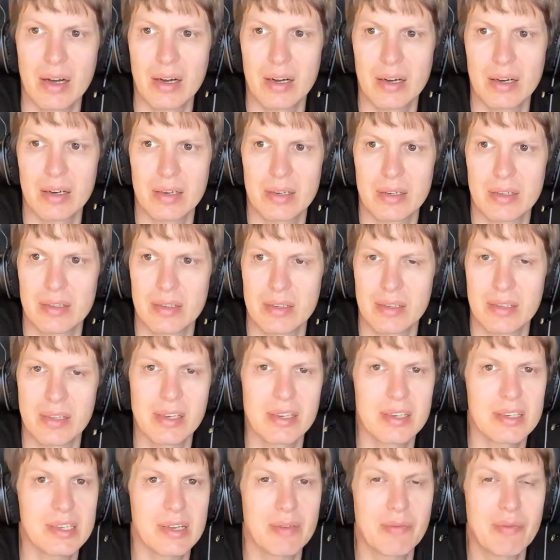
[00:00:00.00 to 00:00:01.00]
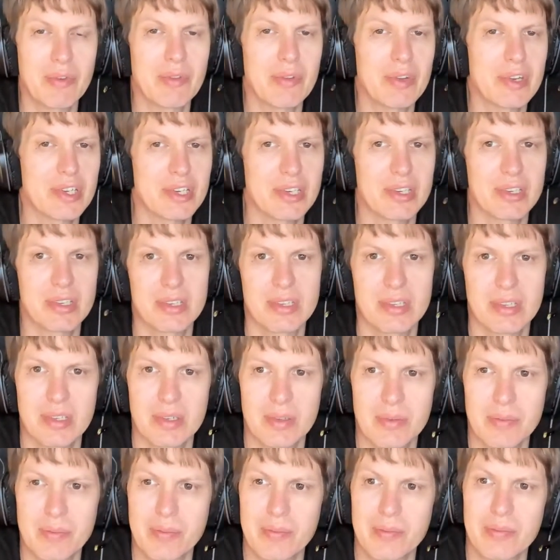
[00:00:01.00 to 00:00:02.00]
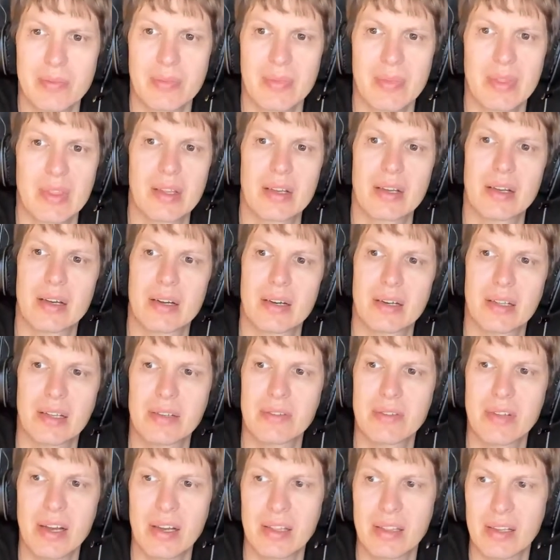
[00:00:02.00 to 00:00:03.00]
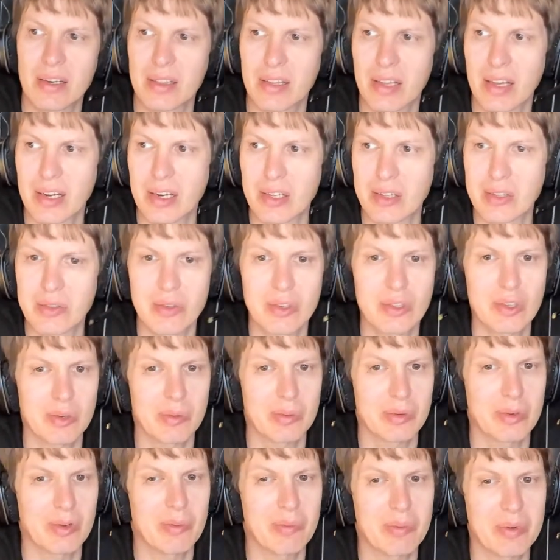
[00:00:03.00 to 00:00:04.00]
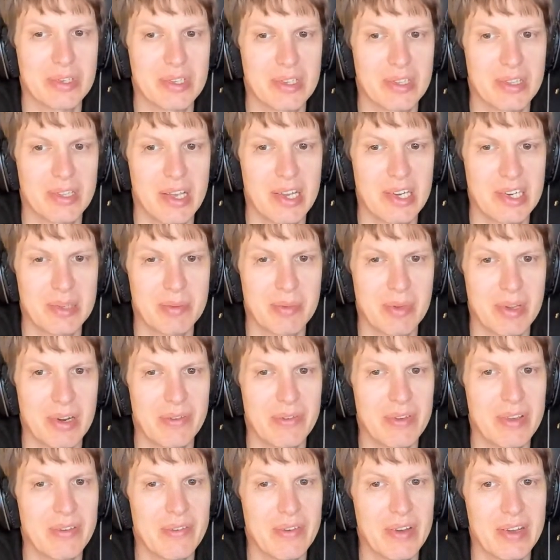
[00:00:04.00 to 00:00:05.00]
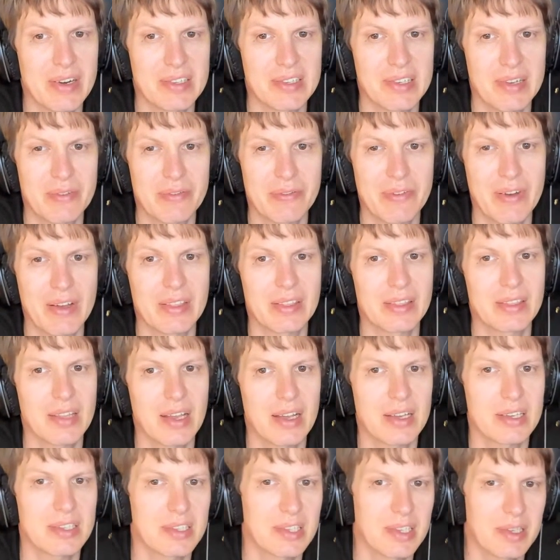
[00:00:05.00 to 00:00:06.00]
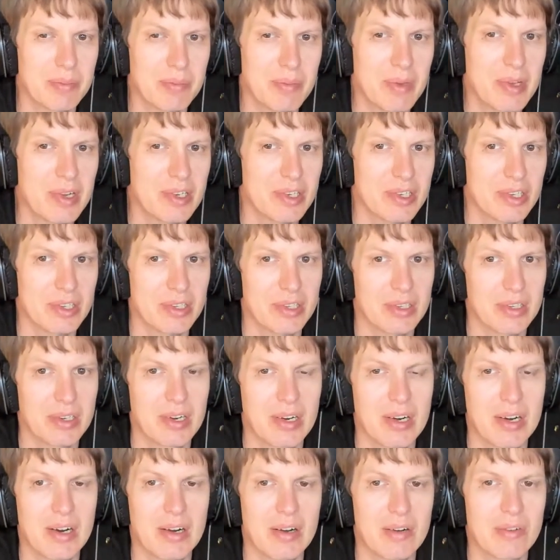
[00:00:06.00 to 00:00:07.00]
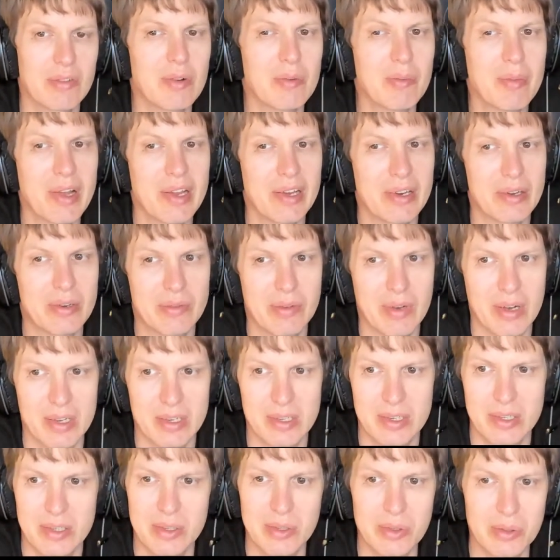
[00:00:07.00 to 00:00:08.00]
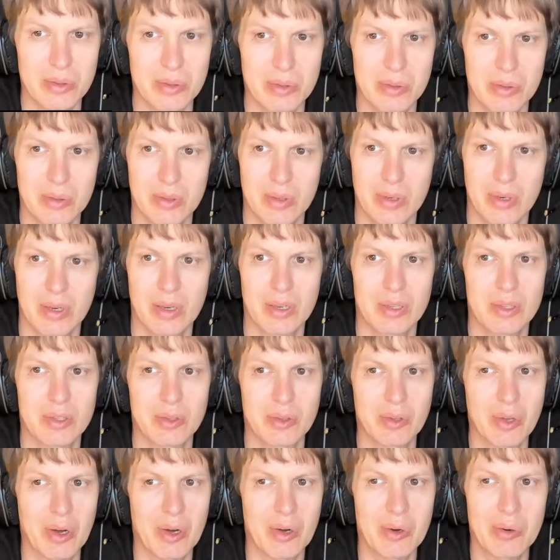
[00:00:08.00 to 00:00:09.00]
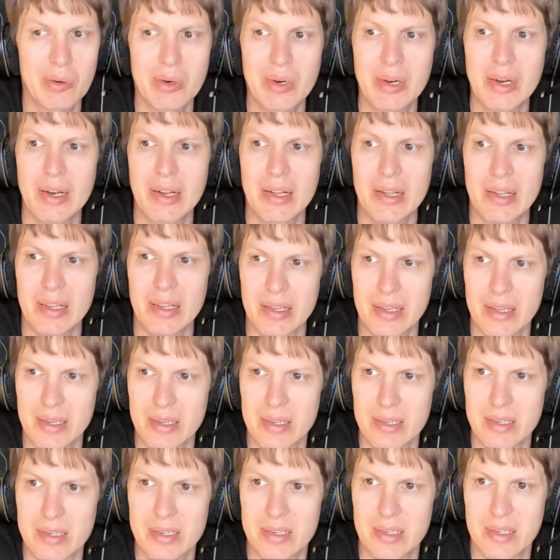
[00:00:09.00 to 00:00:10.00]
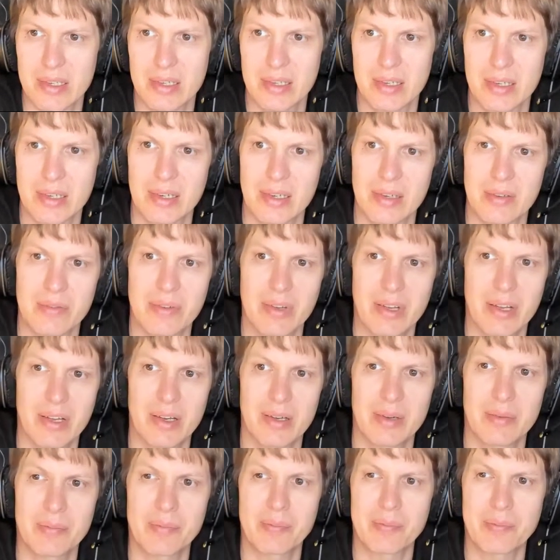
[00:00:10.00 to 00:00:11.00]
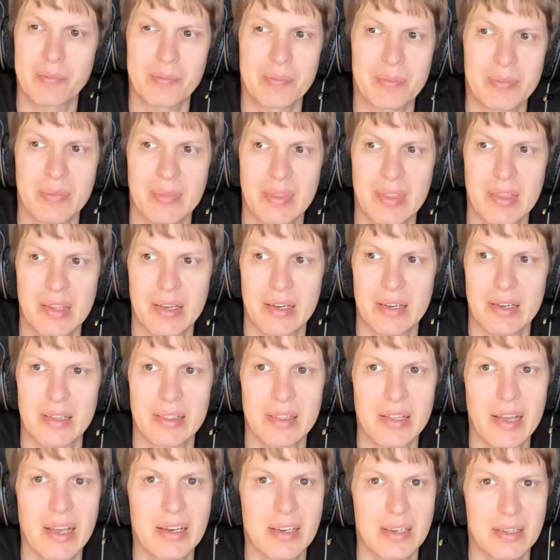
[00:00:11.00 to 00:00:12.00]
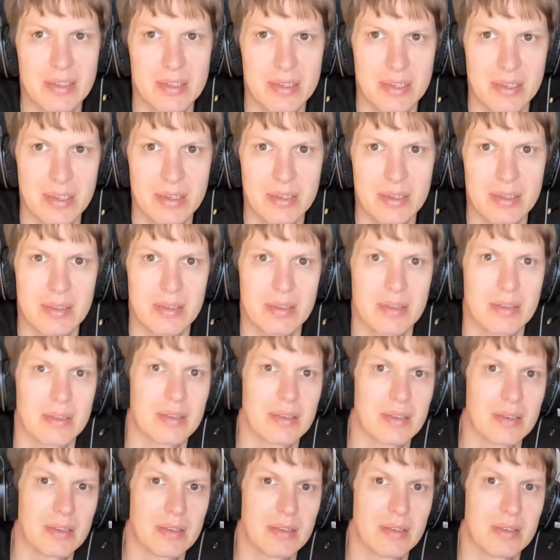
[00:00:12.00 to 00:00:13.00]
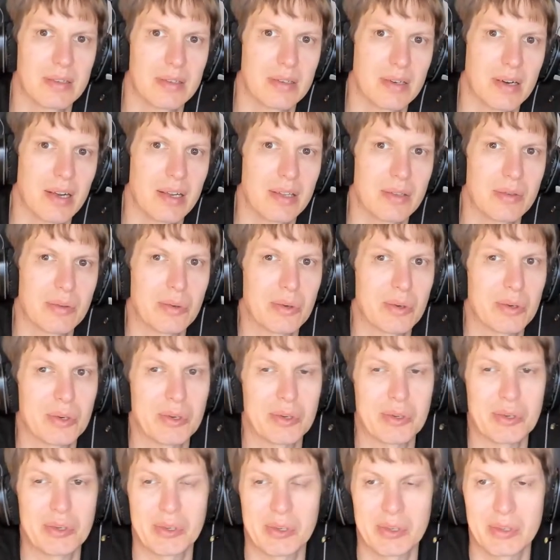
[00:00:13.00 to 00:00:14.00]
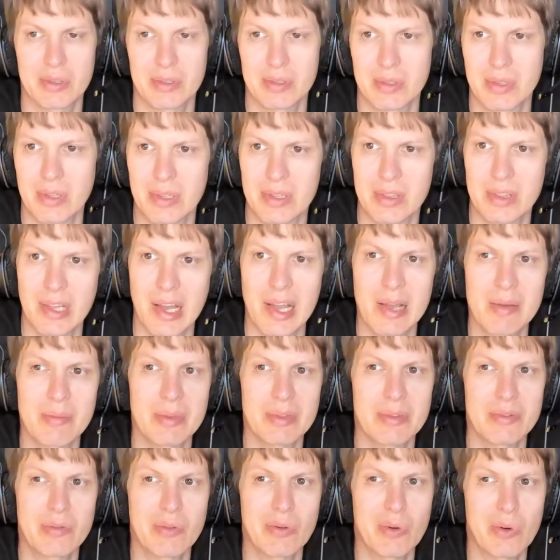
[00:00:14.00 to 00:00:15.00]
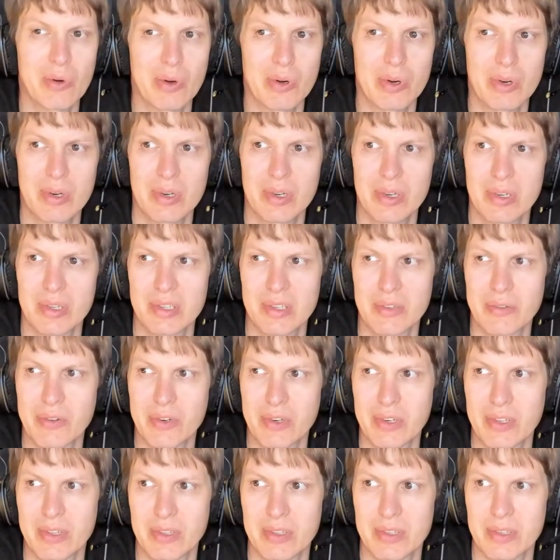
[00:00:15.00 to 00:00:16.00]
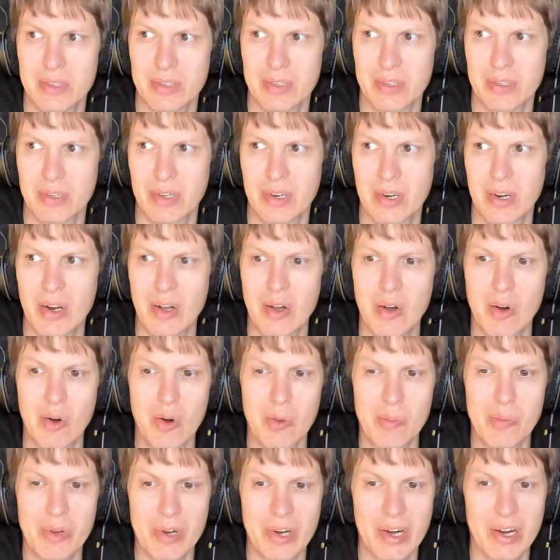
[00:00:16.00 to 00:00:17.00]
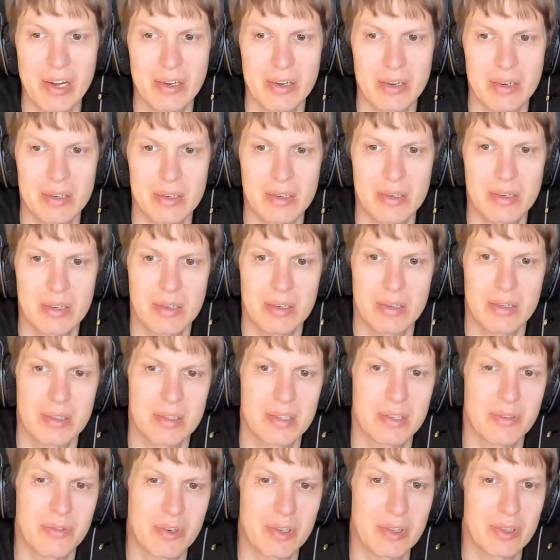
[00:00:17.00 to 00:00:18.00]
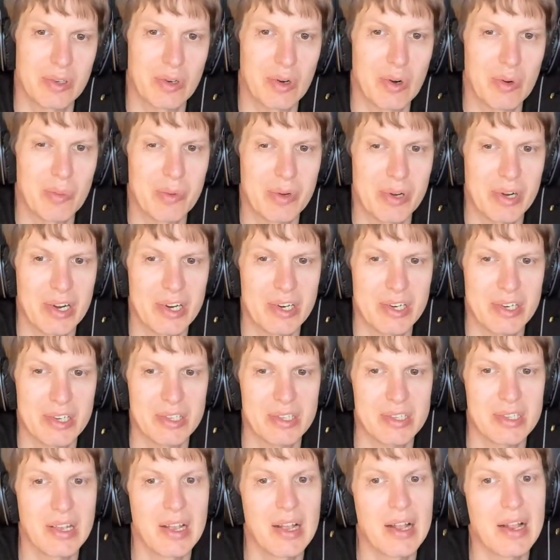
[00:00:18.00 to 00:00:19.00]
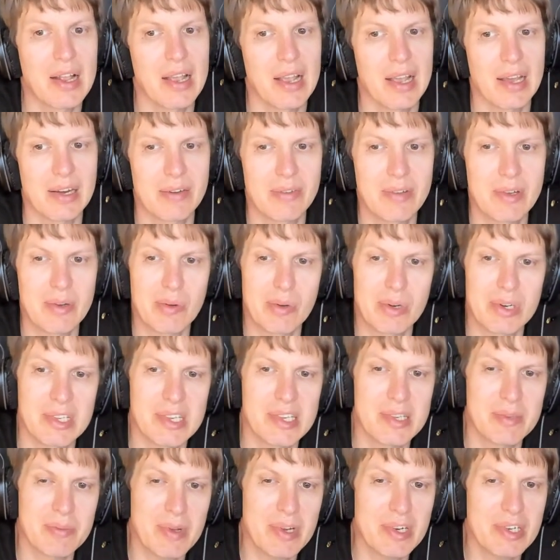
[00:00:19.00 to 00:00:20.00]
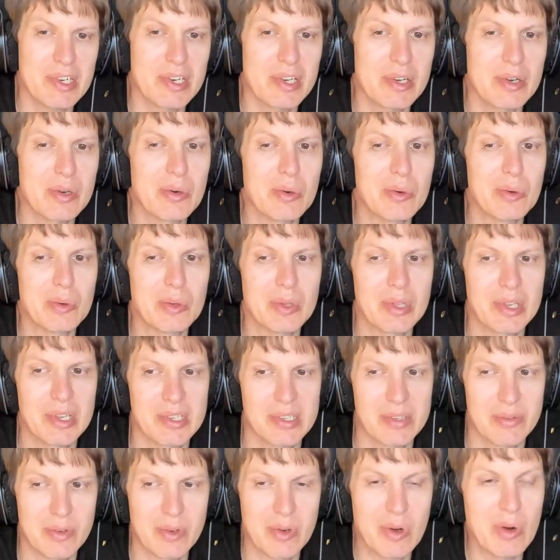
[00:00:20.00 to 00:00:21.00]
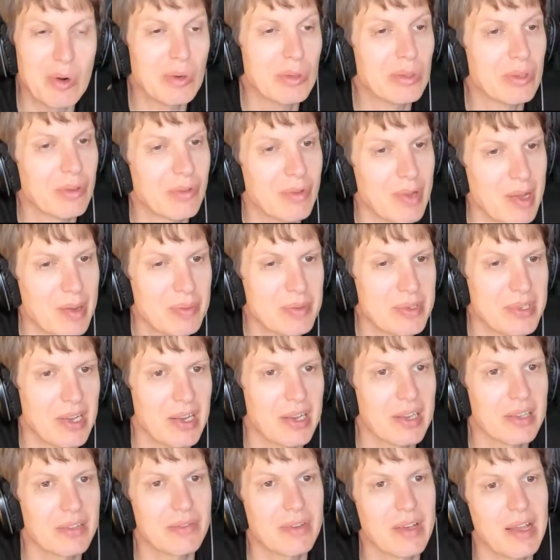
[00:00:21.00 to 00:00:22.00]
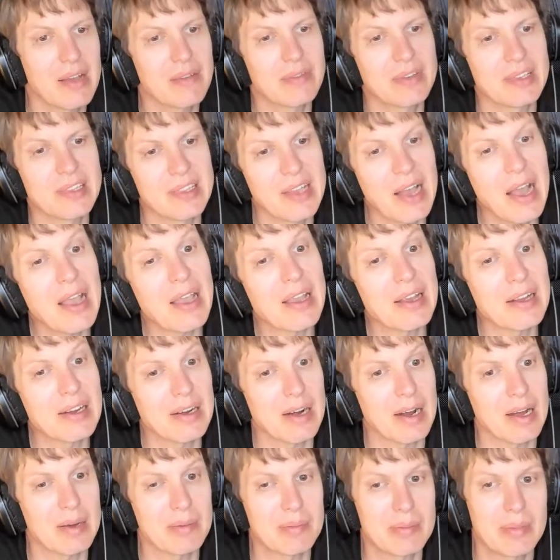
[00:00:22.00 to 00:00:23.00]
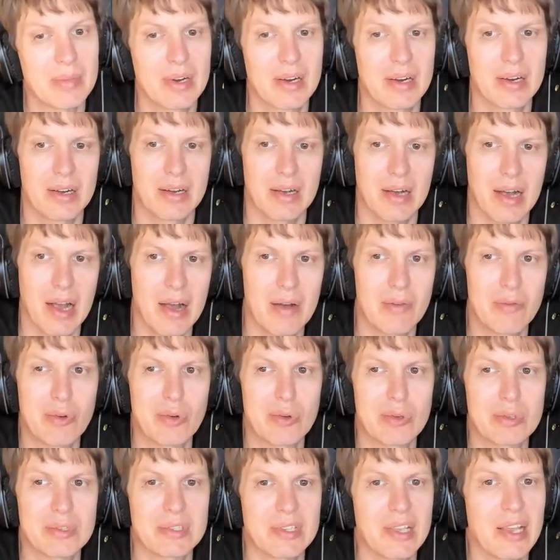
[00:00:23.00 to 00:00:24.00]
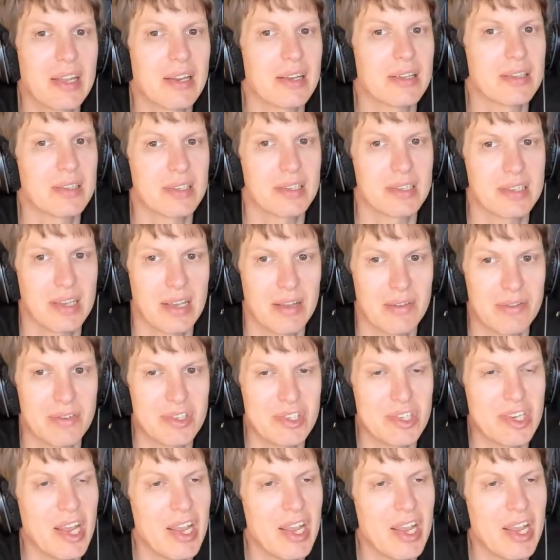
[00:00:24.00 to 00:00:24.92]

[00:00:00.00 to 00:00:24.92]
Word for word: Uh, here's something which is uh, mm, relatively unrelated to the topic of presentation, but I think that is a fantastic picture for many of us to to know is the um, latency, right, or the timing for different operator, uh, different operations. And I think what is especially cool is if you go to a website, they have a diagram how those latencies have